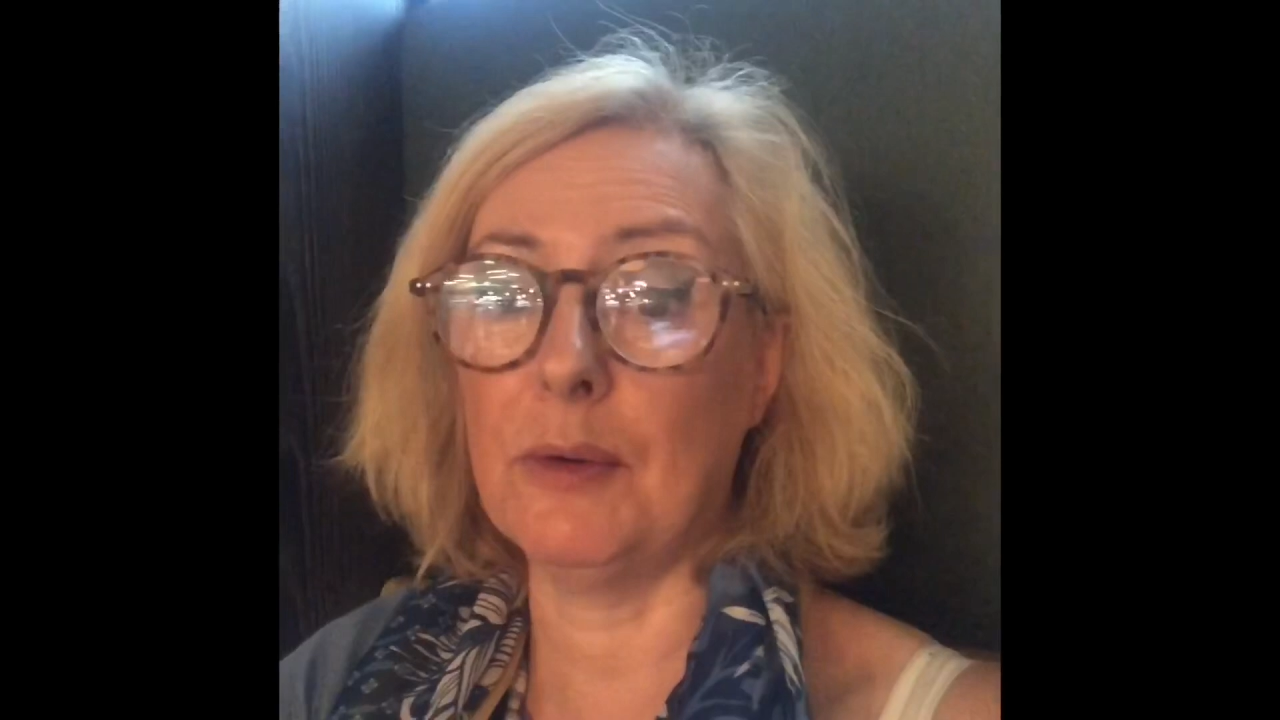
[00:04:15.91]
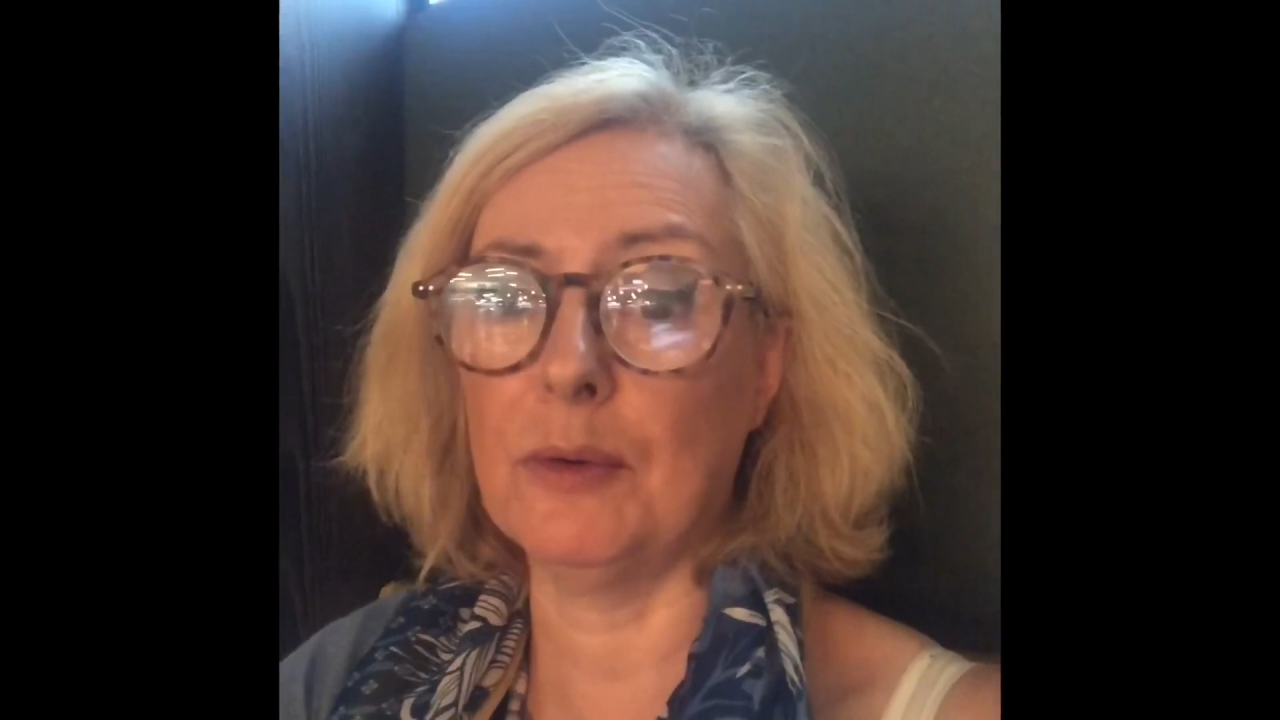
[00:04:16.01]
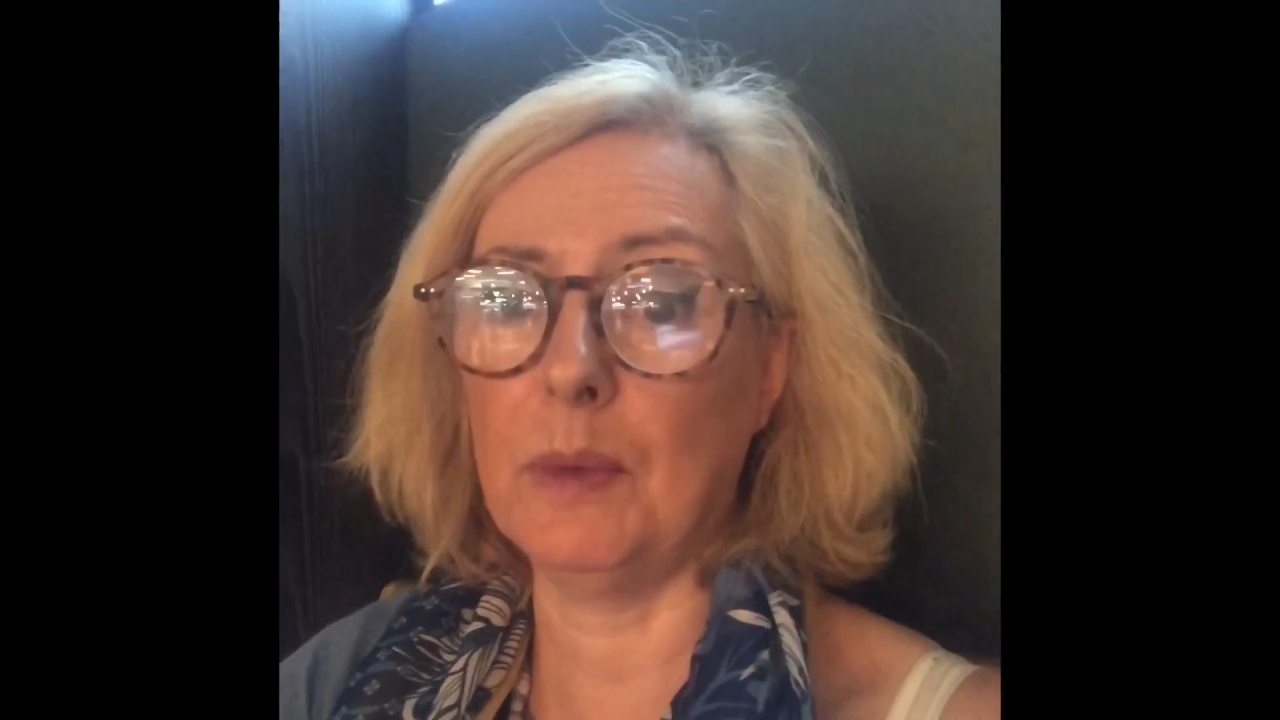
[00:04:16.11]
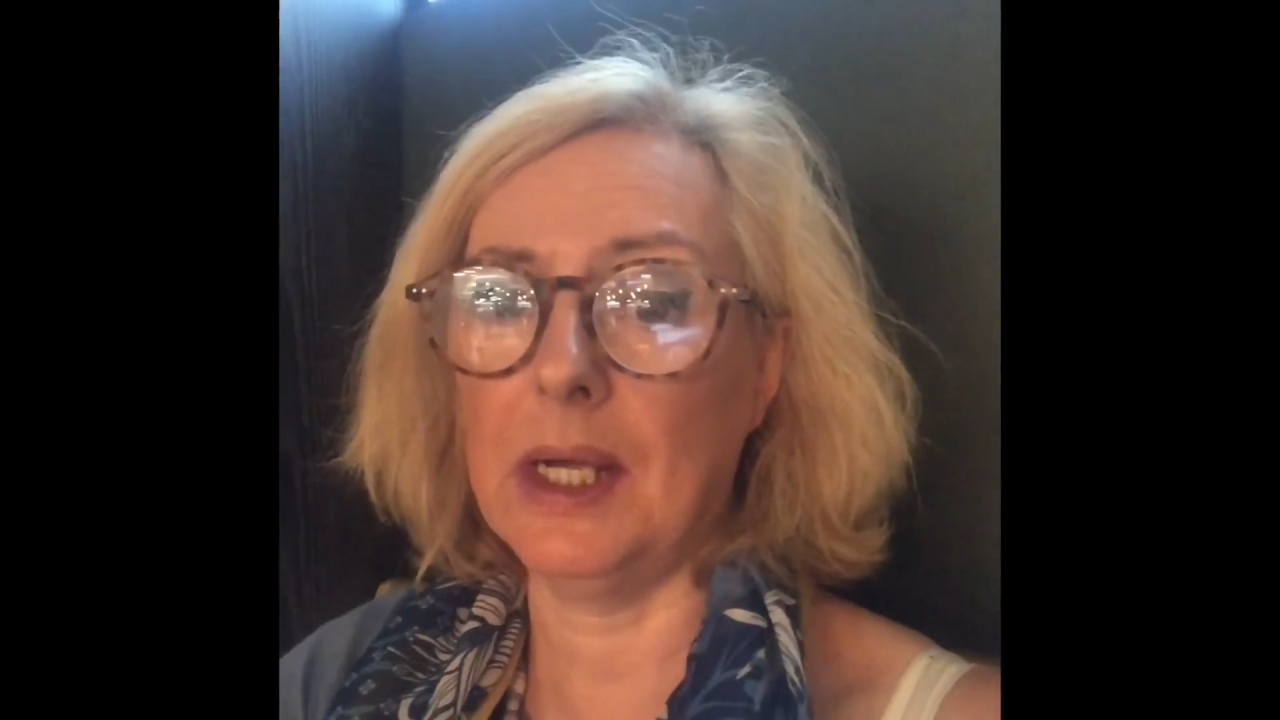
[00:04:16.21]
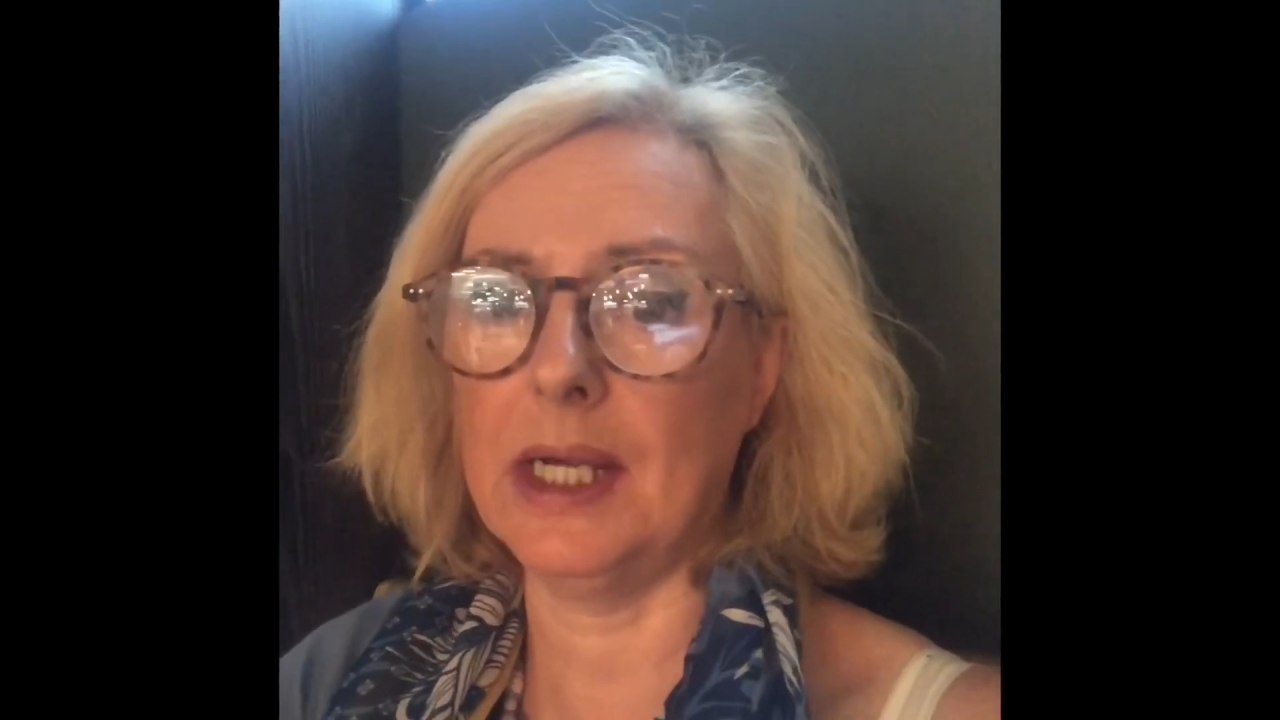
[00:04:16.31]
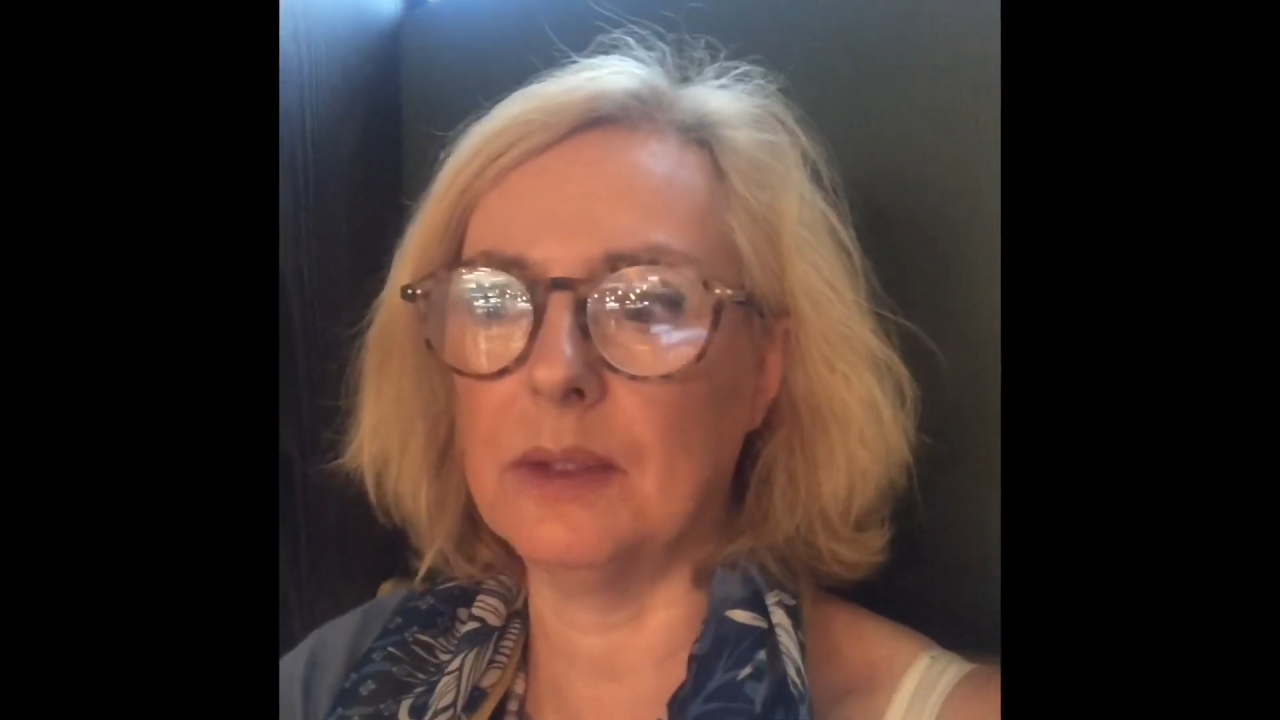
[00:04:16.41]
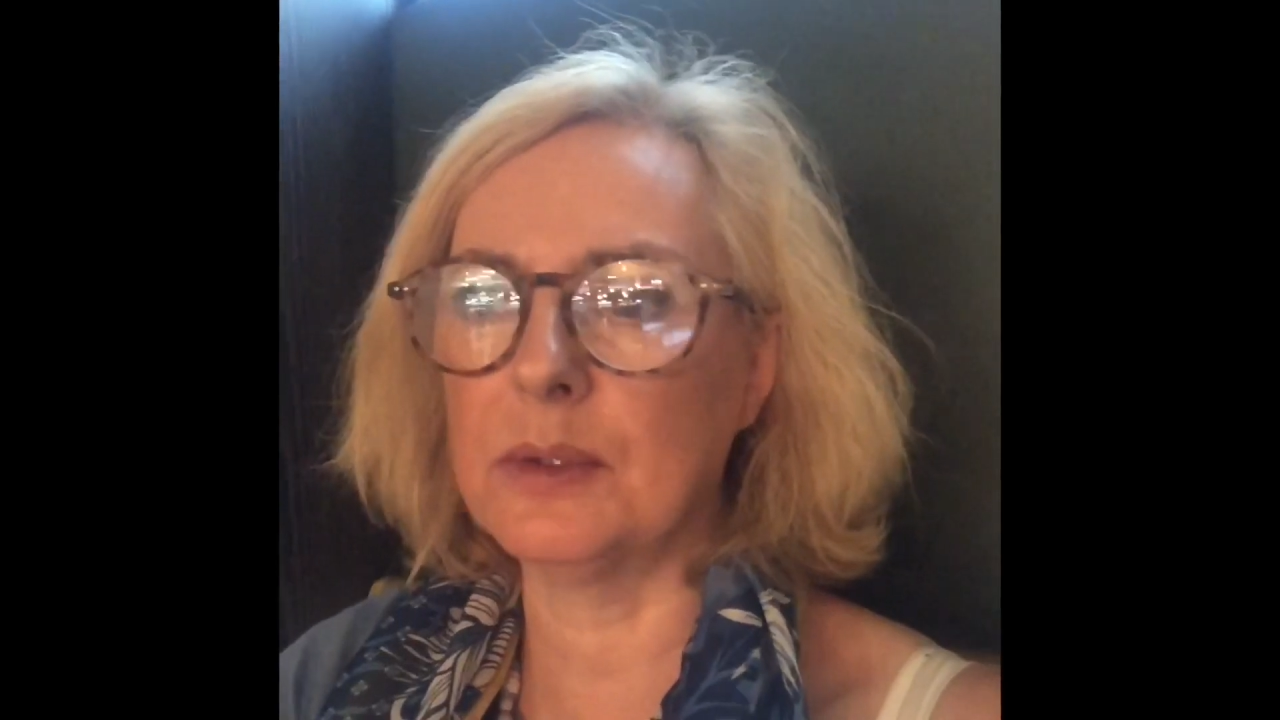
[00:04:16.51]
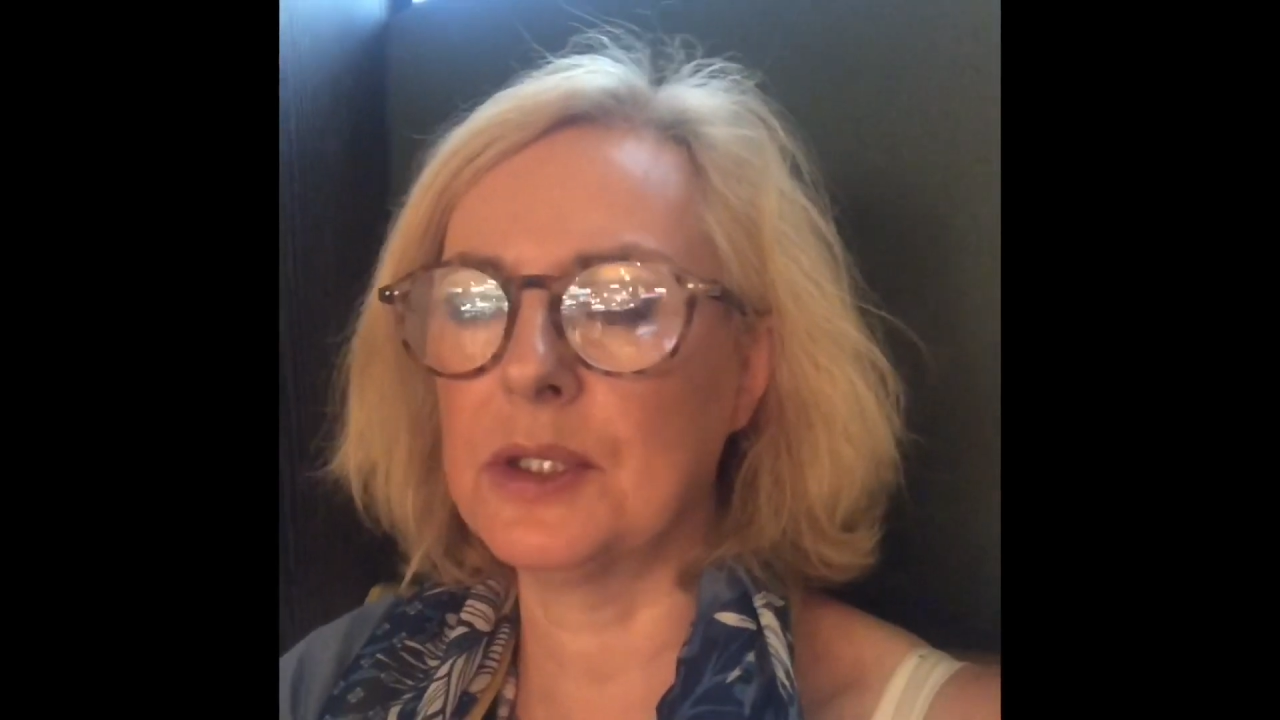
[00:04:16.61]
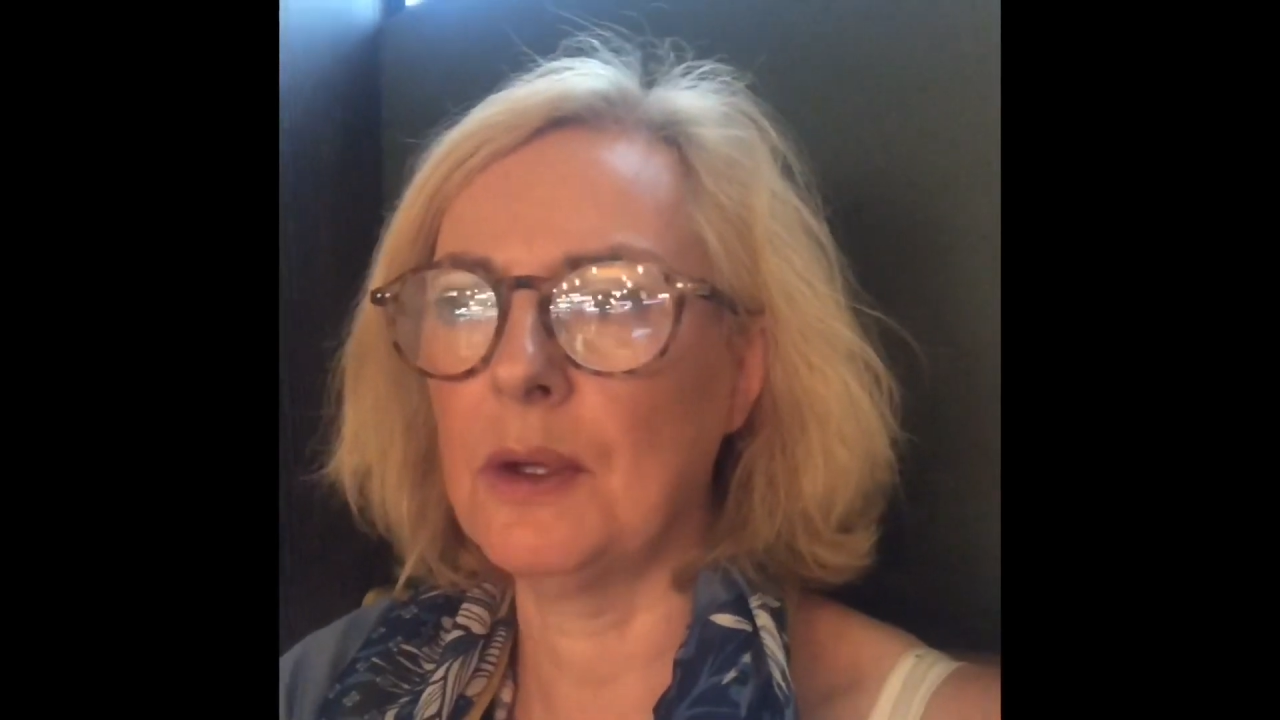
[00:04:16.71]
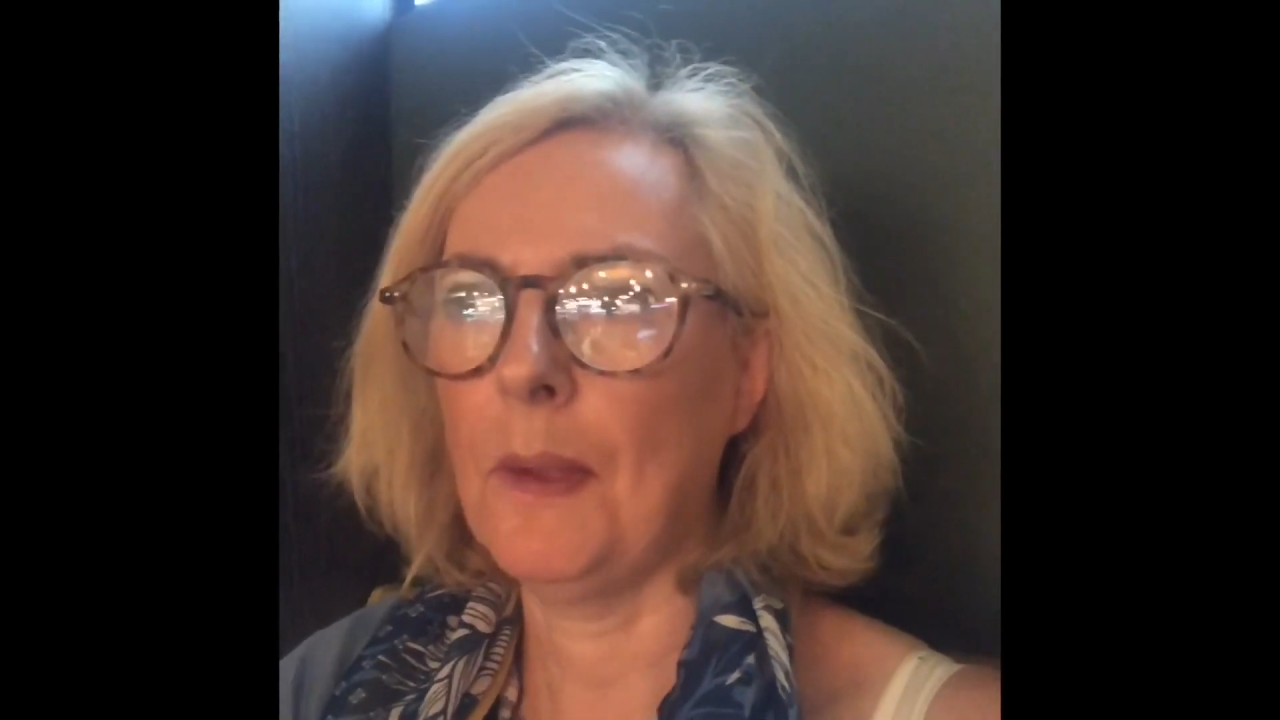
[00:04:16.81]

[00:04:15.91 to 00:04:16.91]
on the way out,